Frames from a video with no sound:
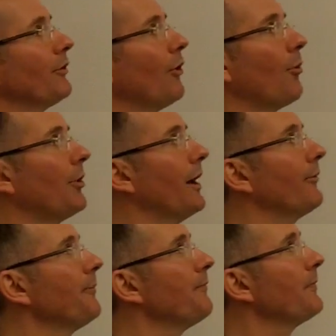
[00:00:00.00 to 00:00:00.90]
of a stock
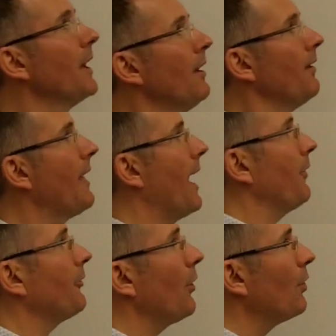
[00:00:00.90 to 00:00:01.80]
price. Now,
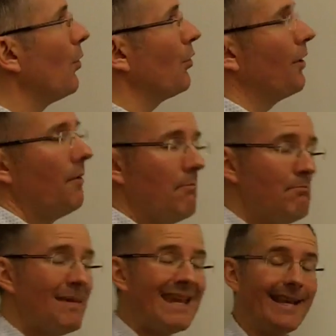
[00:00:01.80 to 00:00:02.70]
the so-called
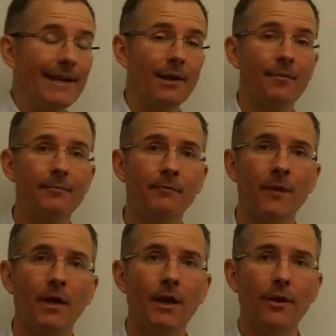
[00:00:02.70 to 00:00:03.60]
mean
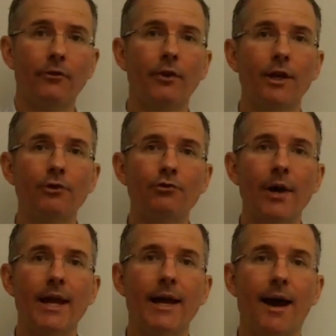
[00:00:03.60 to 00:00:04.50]
is the
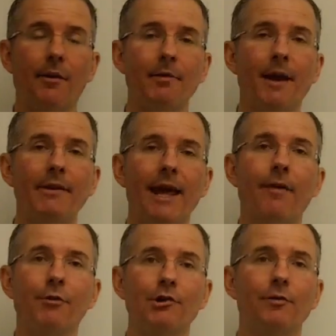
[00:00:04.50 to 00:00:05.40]
straight arithmetic
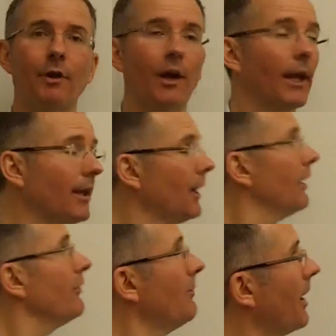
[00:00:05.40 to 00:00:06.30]
average, if you like.
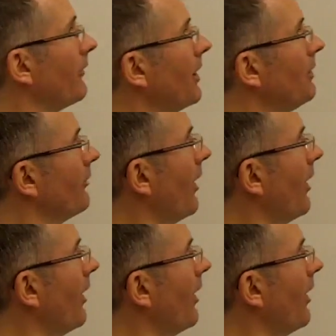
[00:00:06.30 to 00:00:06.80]
So you might say to